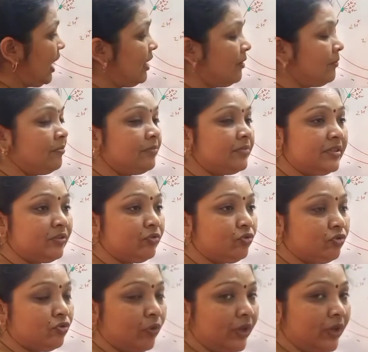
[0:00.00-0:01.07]
I am
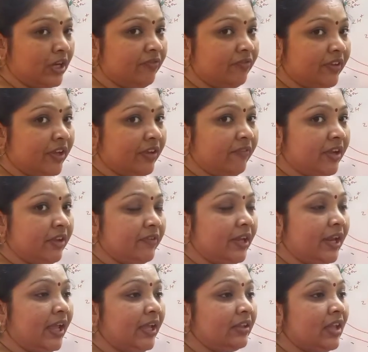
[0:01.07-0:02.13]
showing it
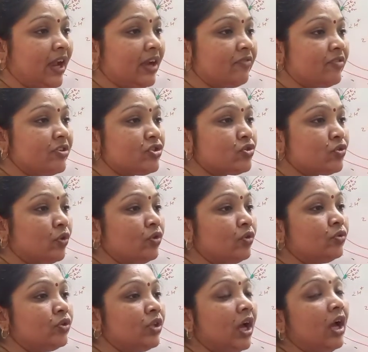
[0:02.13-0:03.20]
wavy line, that will show
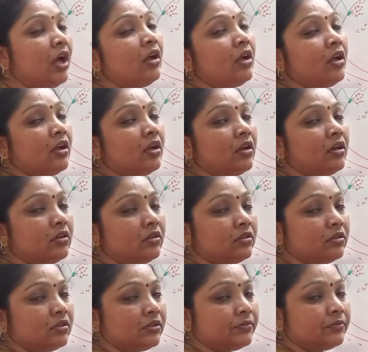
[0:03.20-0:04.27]
you the
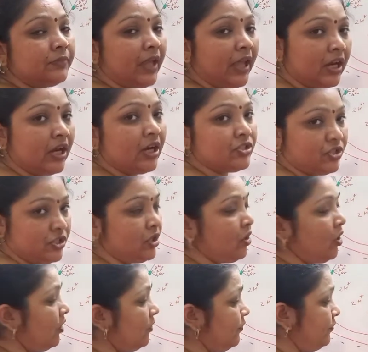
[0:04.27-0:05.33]

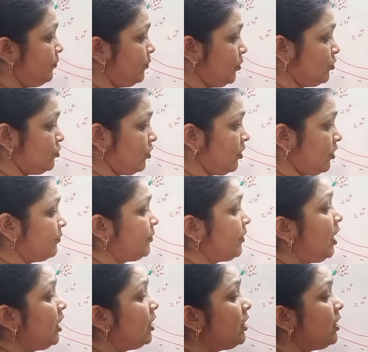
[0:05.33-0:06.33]
energy of proton.